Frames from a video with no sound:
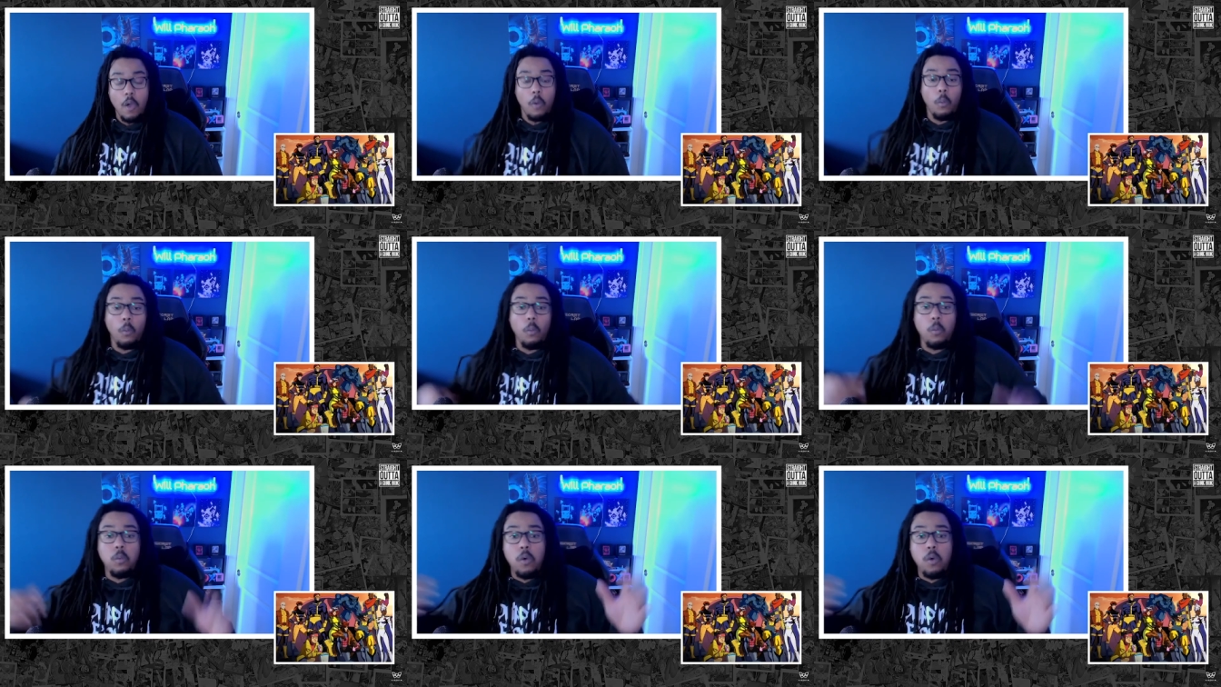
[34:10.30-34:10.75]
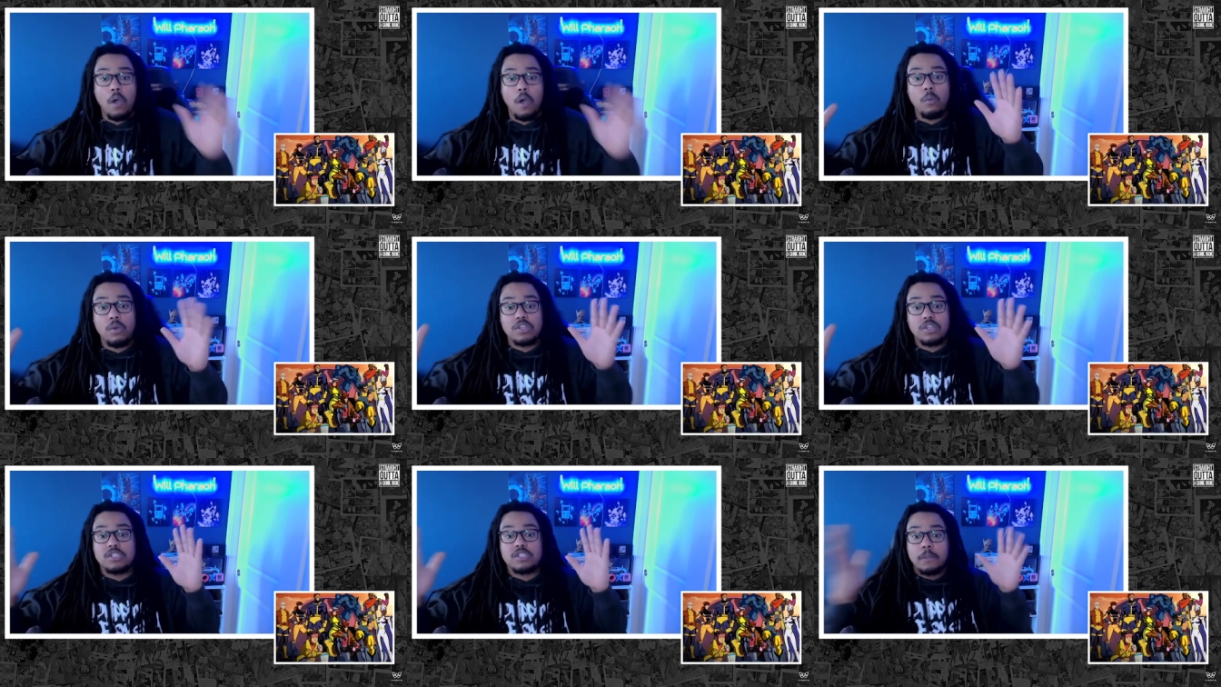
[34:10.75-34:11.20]
What
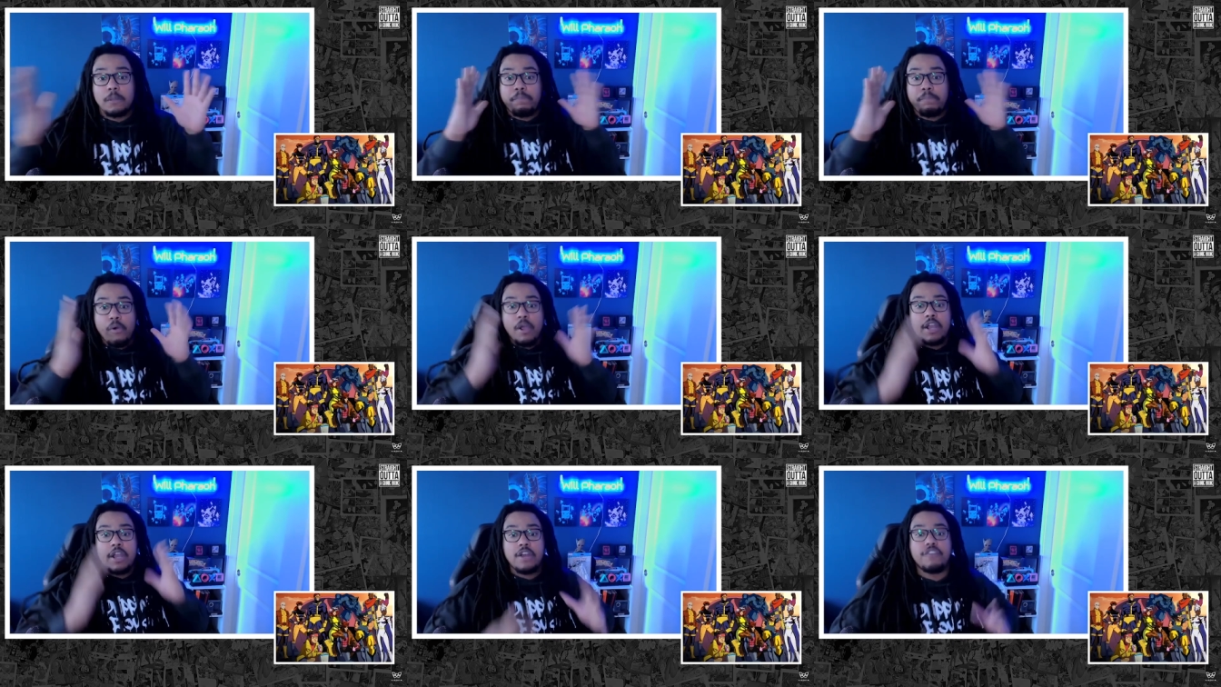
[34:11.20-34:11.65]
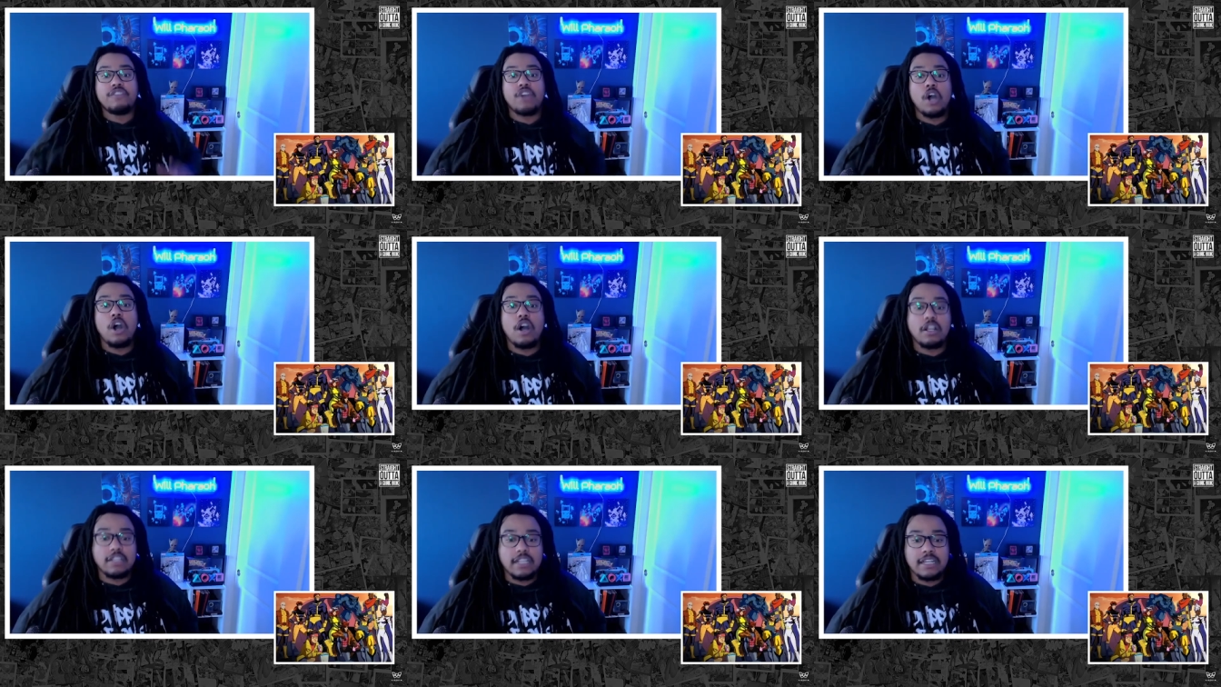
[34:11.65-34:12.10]
was the point of
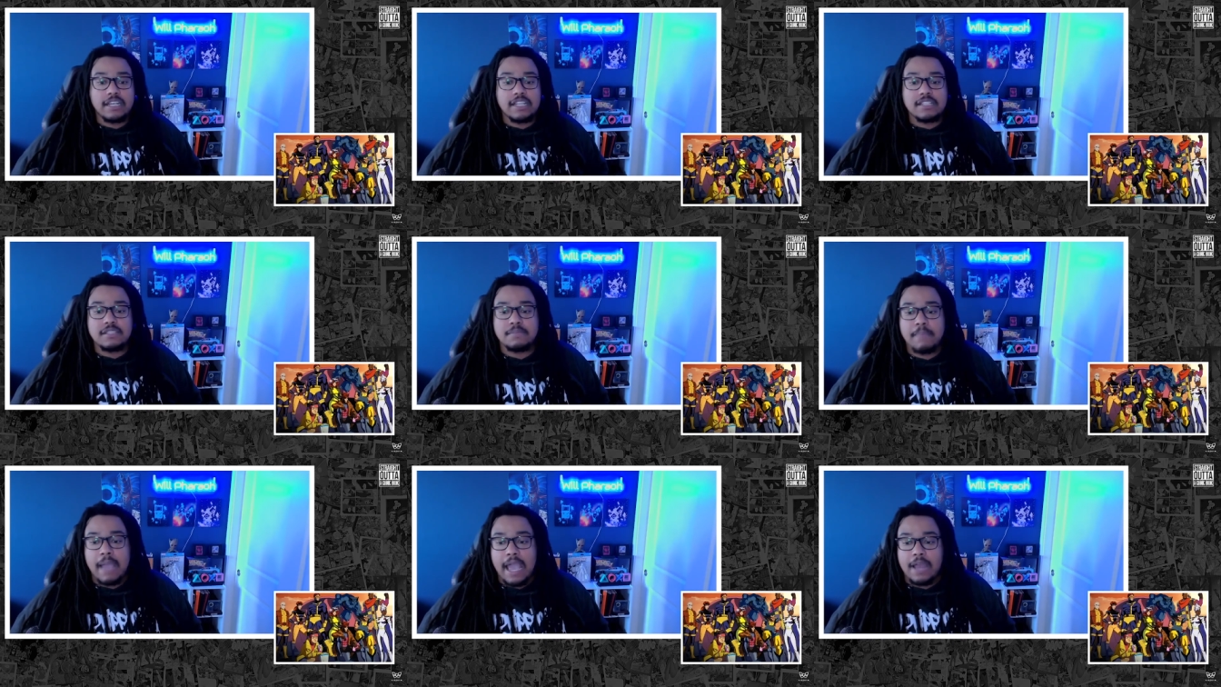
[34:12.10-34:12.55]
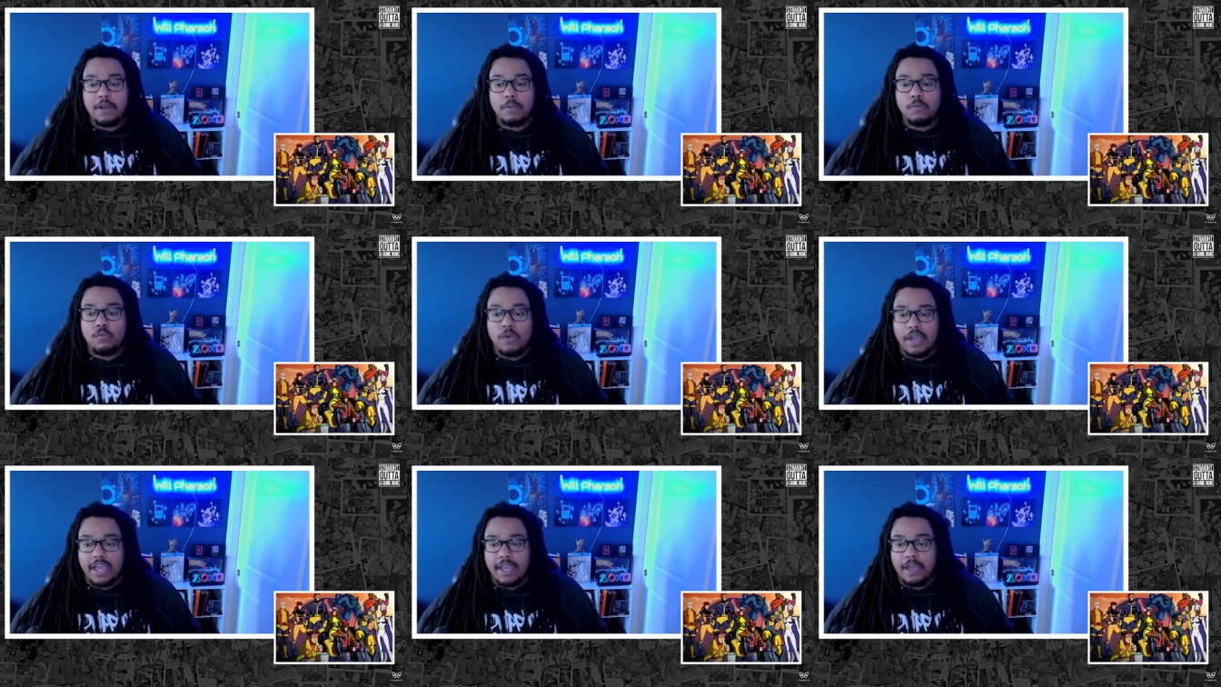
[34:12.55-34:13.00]
calling this
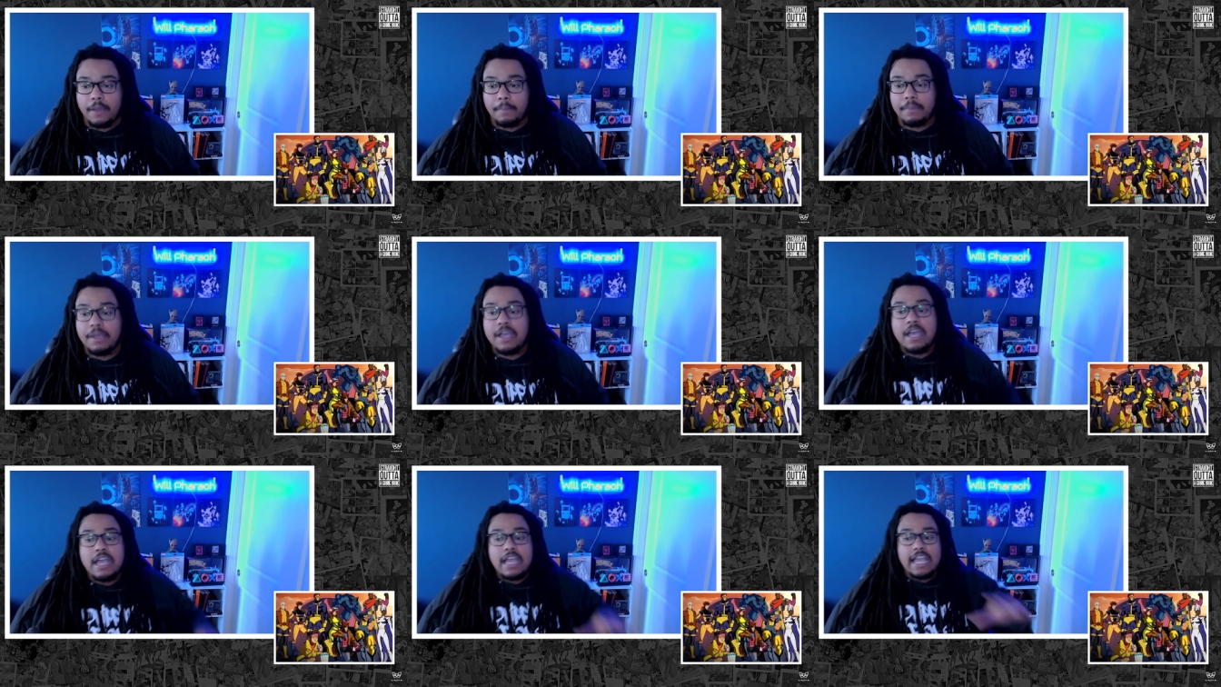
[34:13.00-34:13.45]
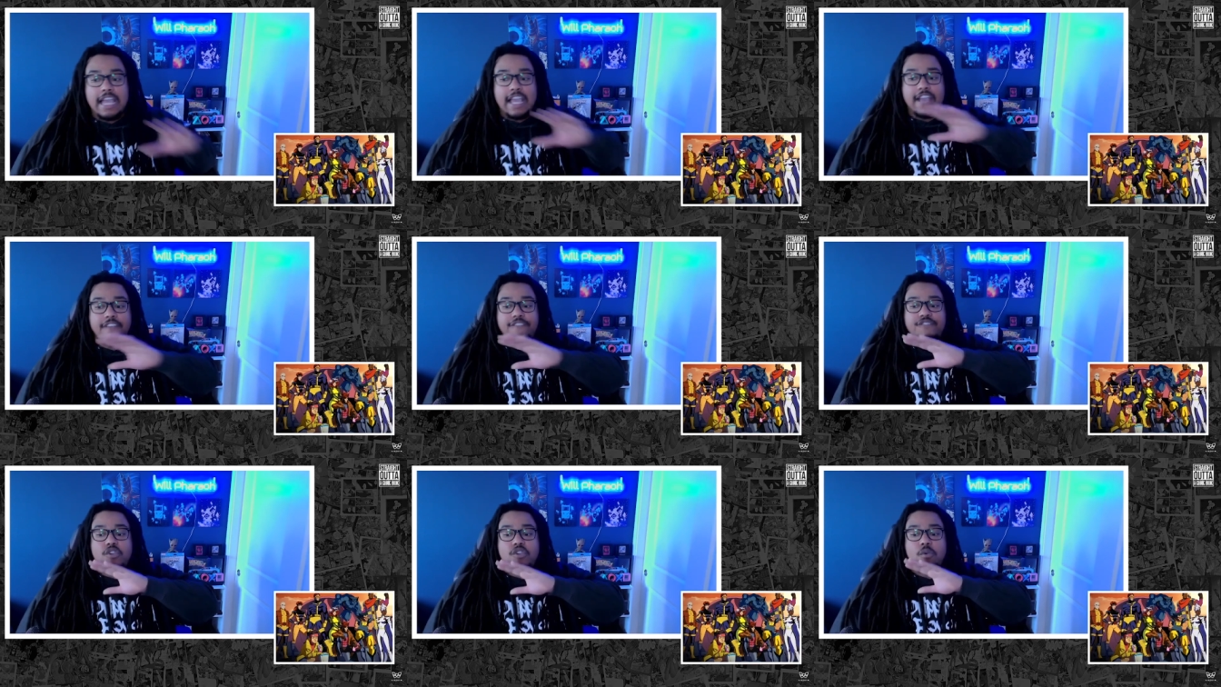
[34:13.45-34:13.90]
Madam Web
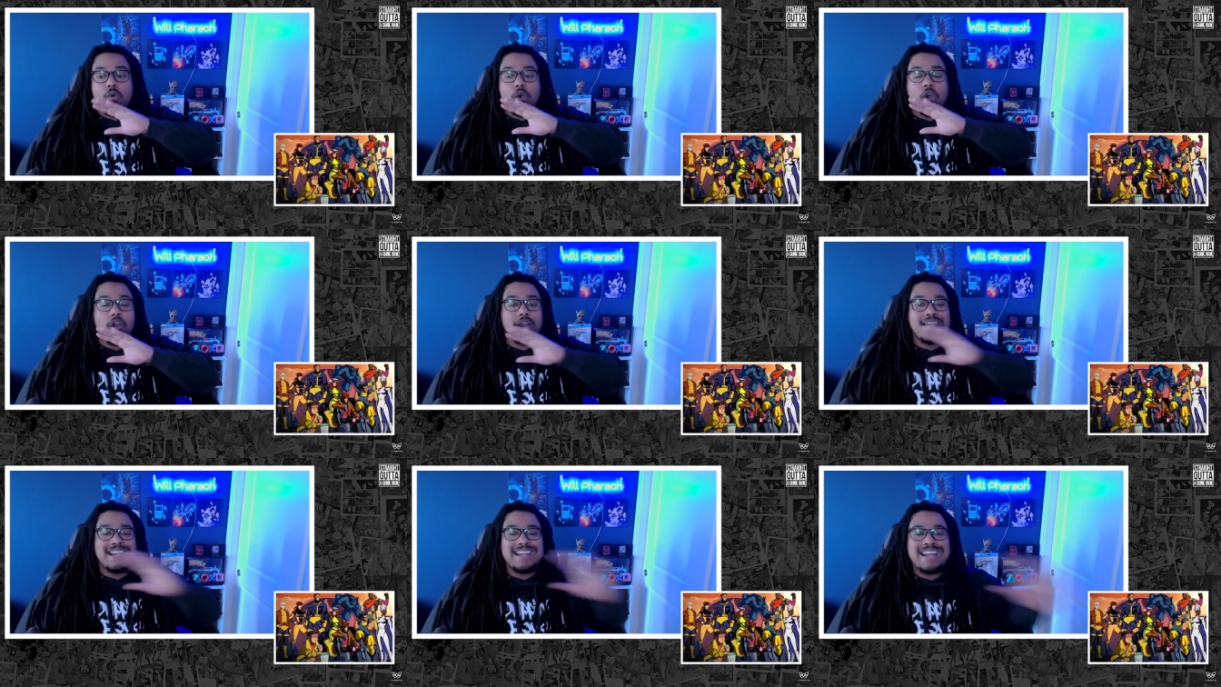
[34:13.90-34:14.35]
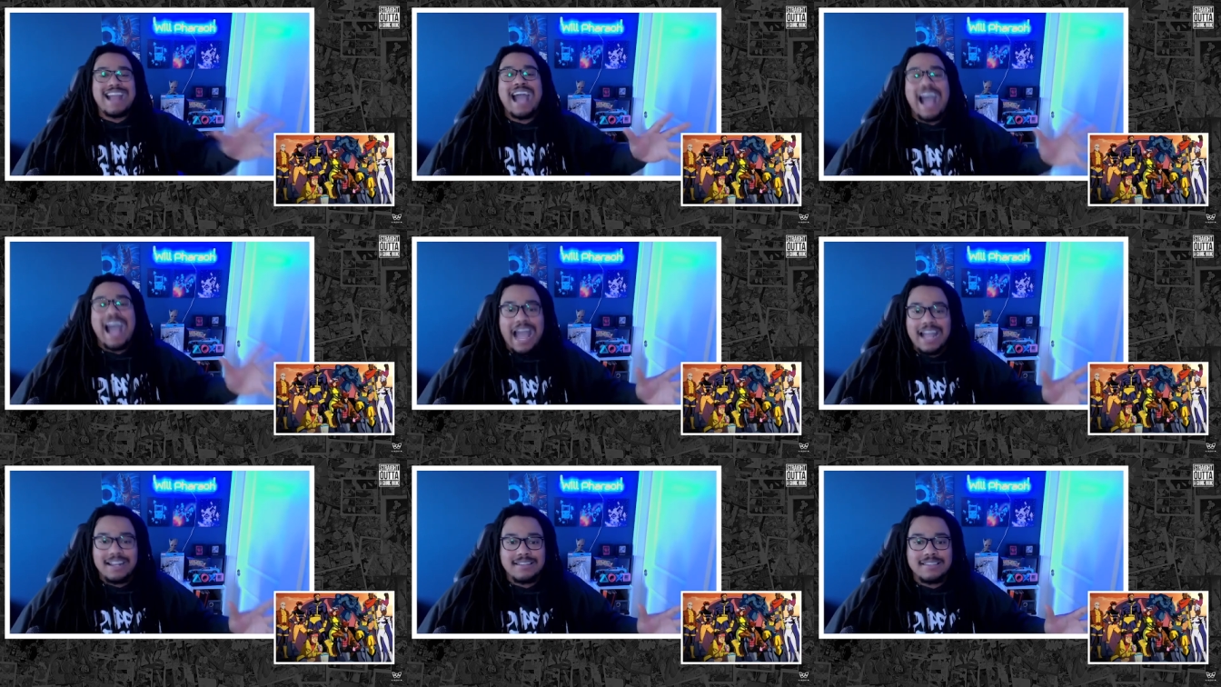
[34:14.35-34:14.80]
if you are
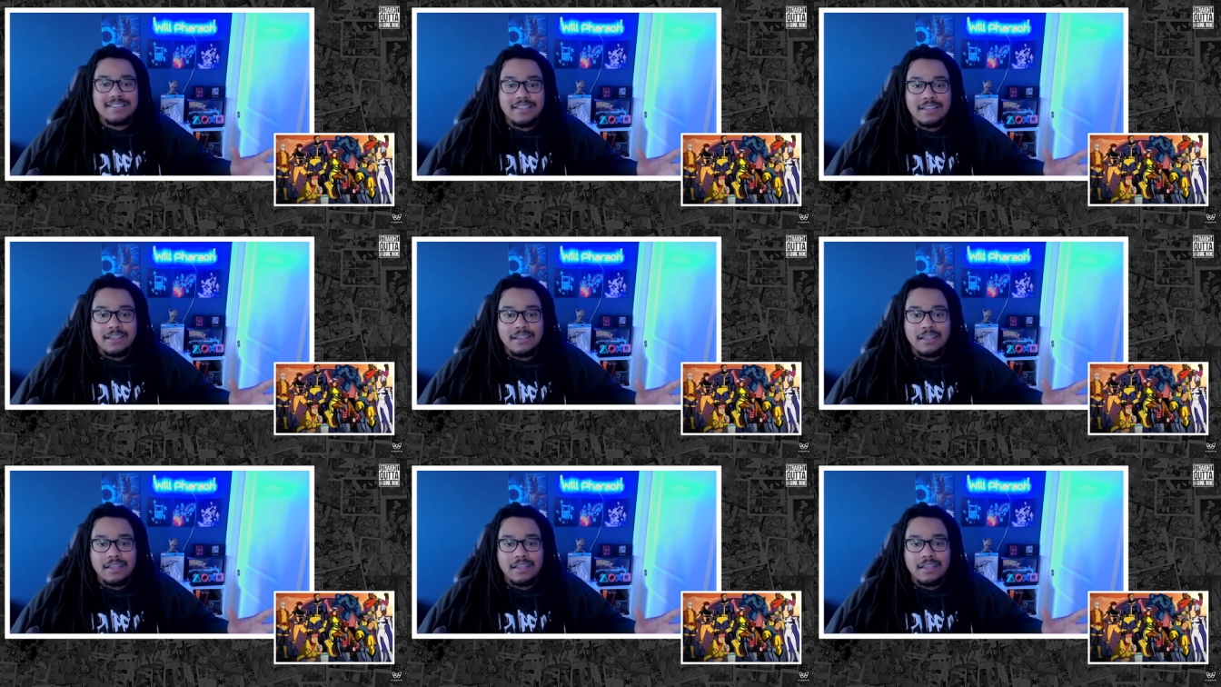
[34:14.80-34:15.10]
not